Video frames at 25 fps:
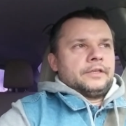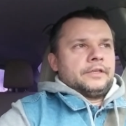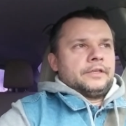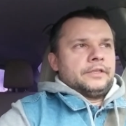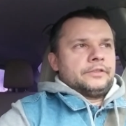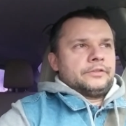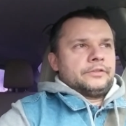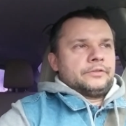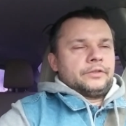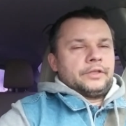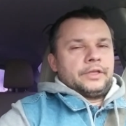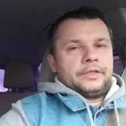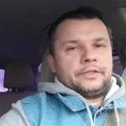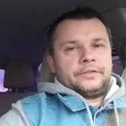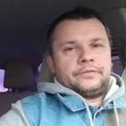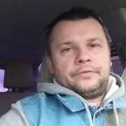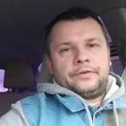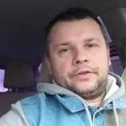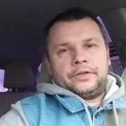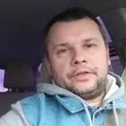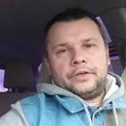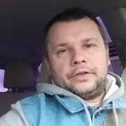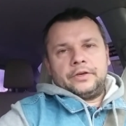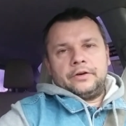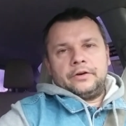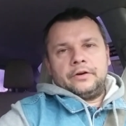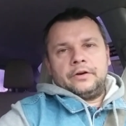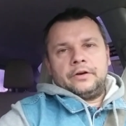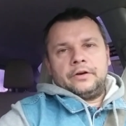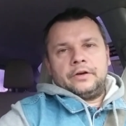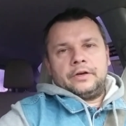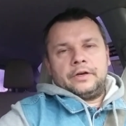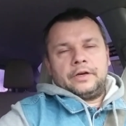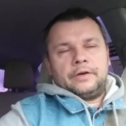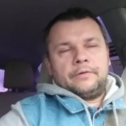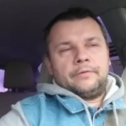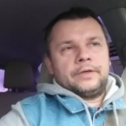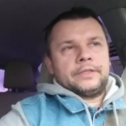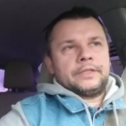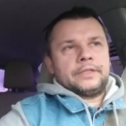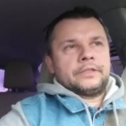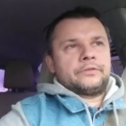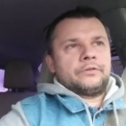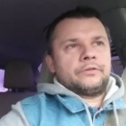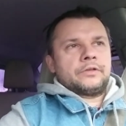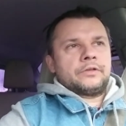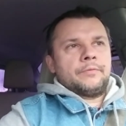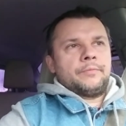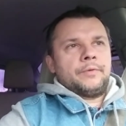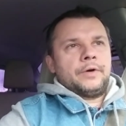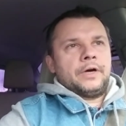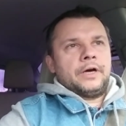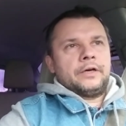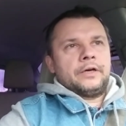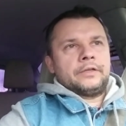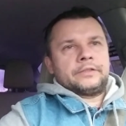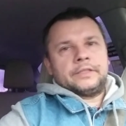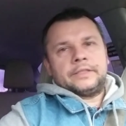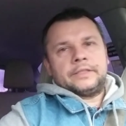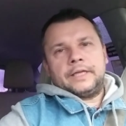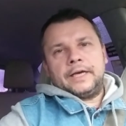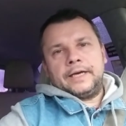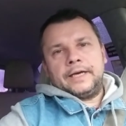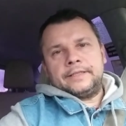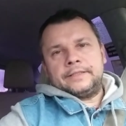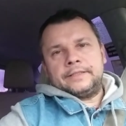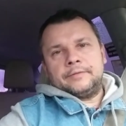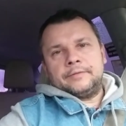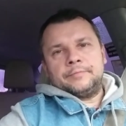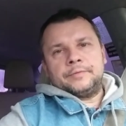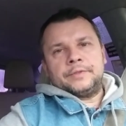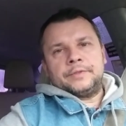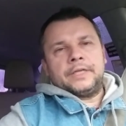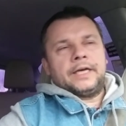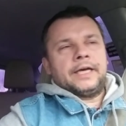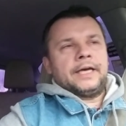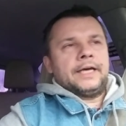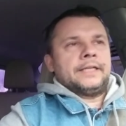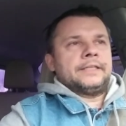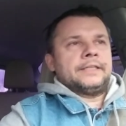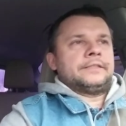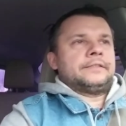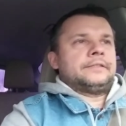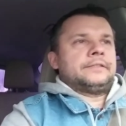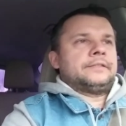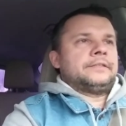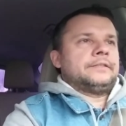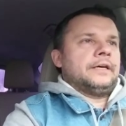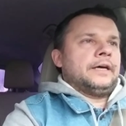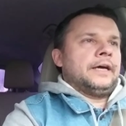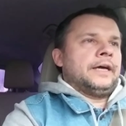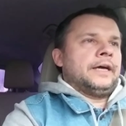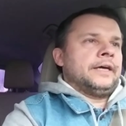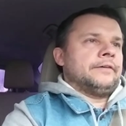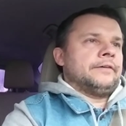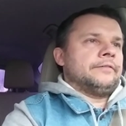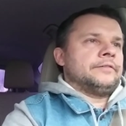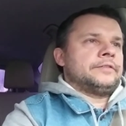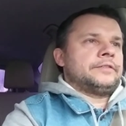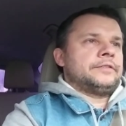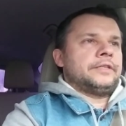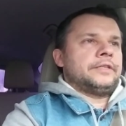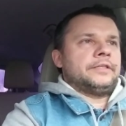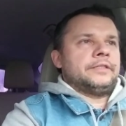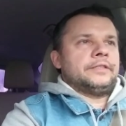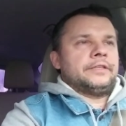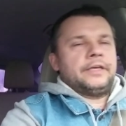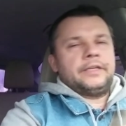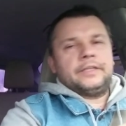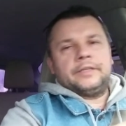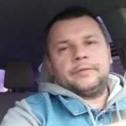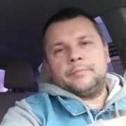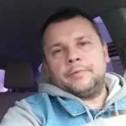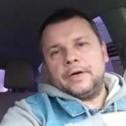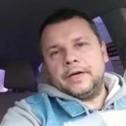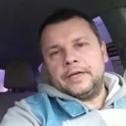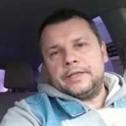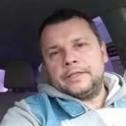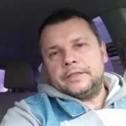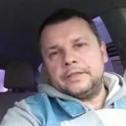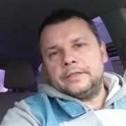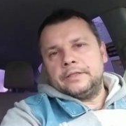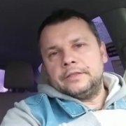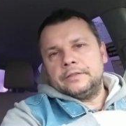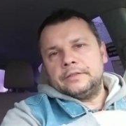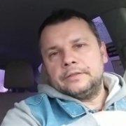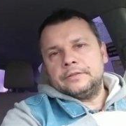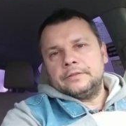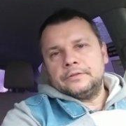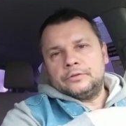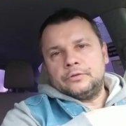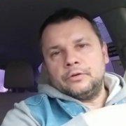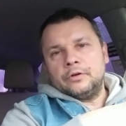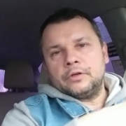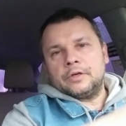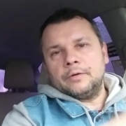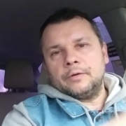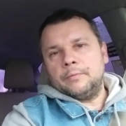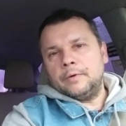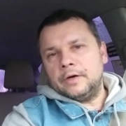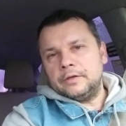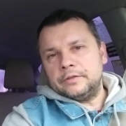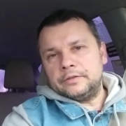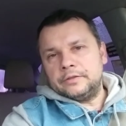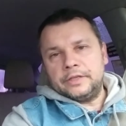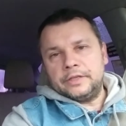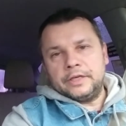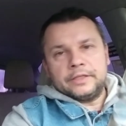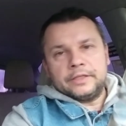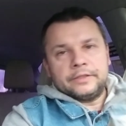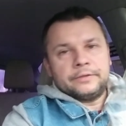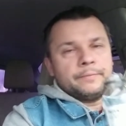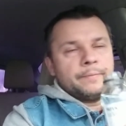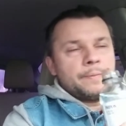In today's video, I want to talk about an item that I haven't seen anybody talk about yet.